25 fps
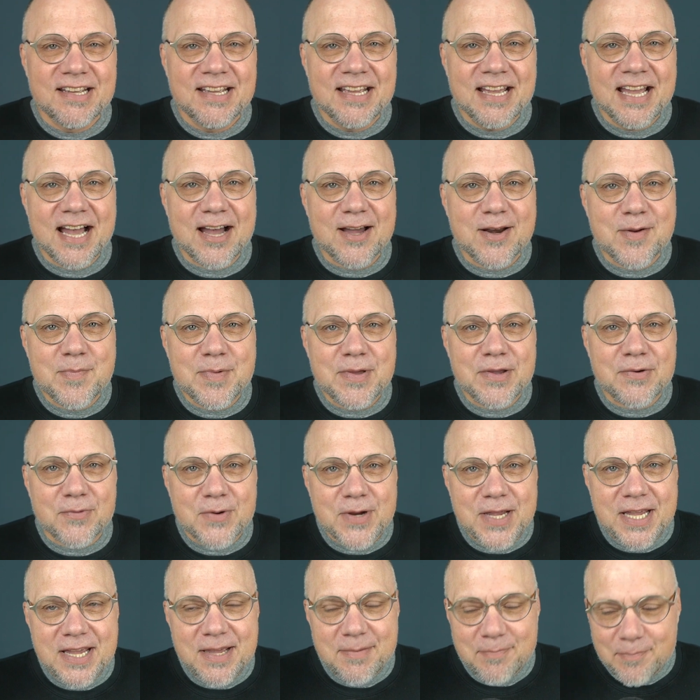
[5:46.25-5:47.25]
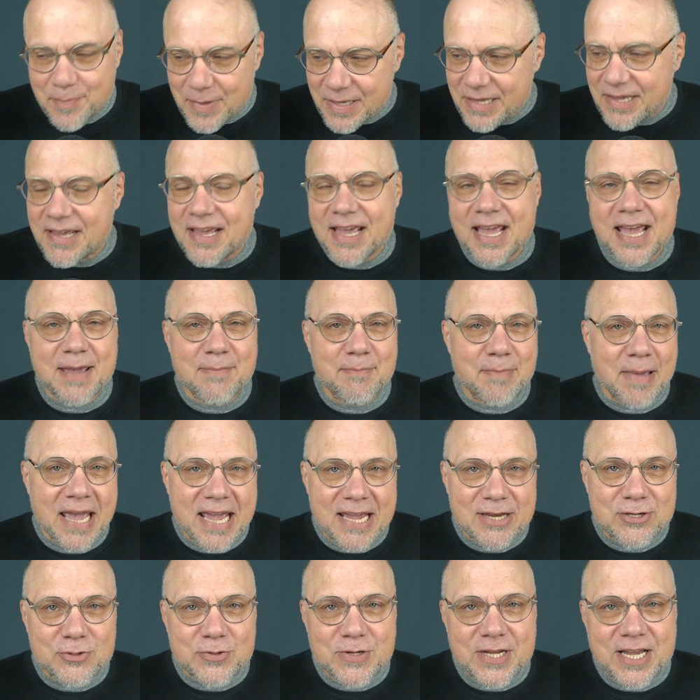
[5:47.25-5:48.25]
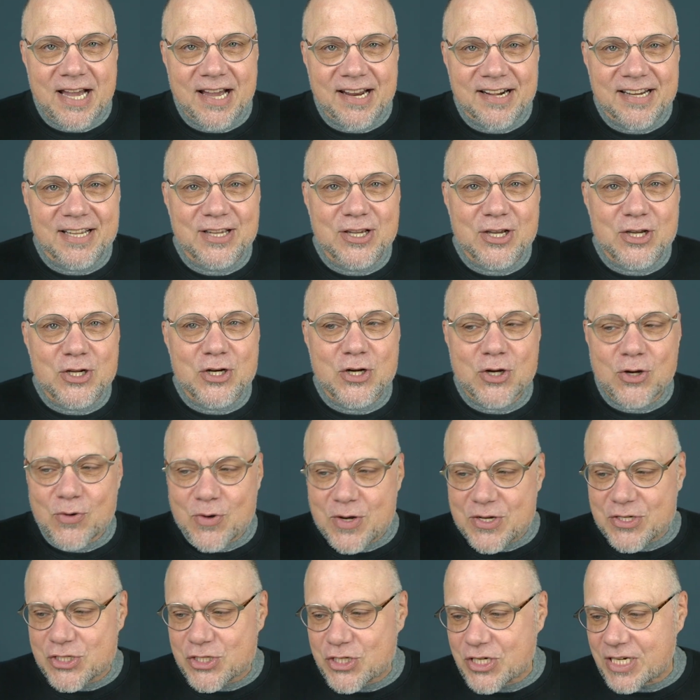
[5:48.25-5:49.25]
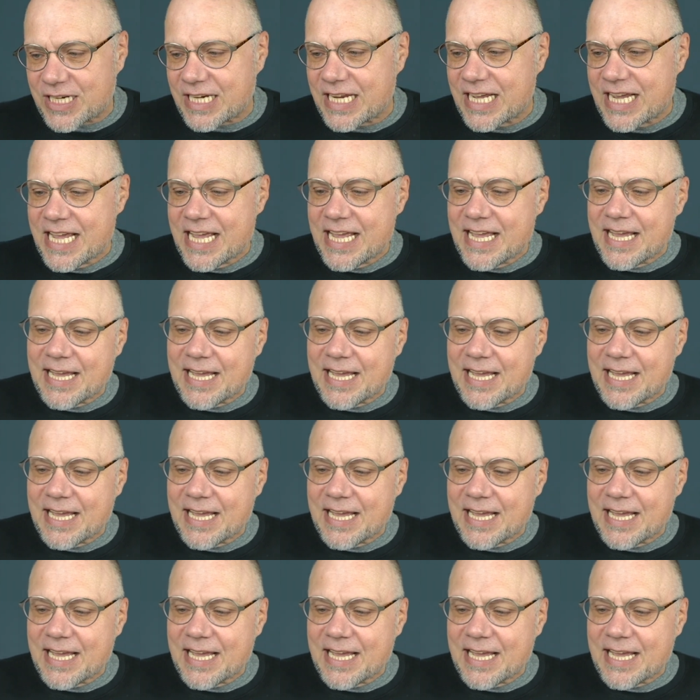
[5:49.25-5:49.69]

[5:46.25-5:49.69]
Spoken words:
How to be a patriotic Christian.